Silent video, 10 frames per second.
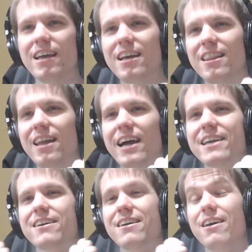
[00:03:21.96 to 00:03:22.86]

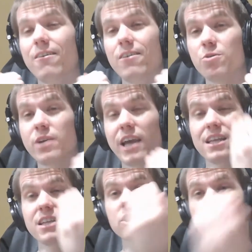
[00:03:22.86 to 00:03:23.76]
Like you
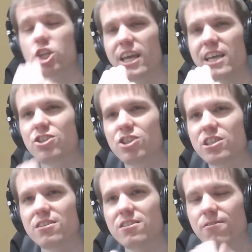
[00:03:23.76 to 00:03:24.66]
cannot change
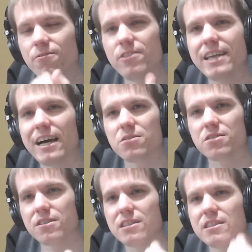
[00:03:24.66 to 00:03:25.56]
it
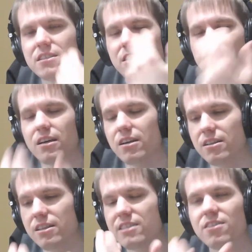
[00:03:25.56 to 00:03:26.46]
without this
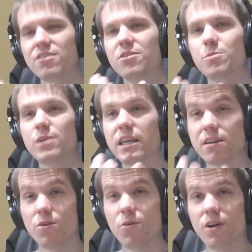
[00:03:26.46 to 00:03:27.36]
listener being
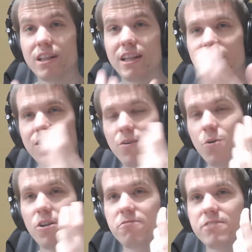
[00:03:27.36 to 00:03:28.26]
called. Like
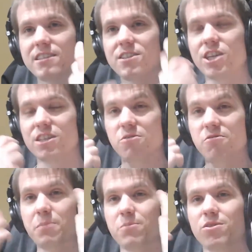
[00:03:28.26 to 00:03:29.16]
all of this is just a
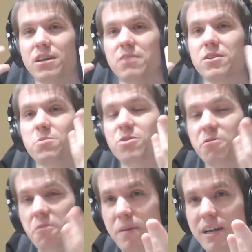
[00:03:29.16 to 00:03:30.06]
wrapper around the
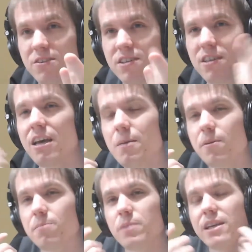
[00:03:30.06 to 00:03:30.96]
observer pattern,
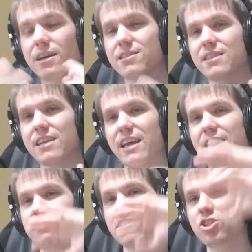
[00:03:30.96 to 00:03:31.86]
but because they
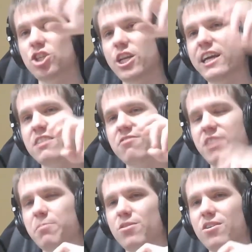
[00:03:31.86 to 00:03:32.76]
have this shared
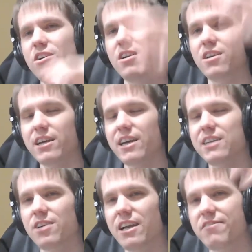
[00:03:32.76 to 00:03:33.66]
wrapper, like
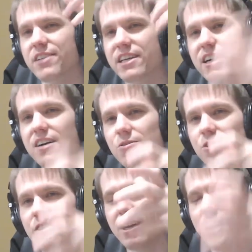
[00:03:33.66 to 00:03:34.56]
either live data
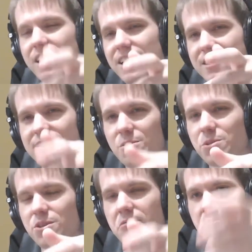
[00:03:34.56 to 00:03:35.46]
or Rx is
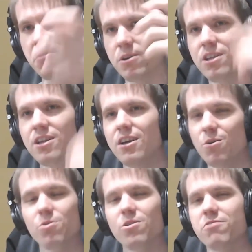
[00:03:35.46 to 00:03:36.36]
observable
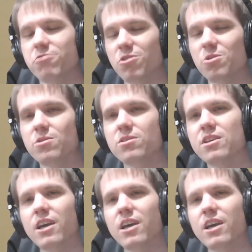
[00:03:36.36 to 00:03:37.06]
or flows,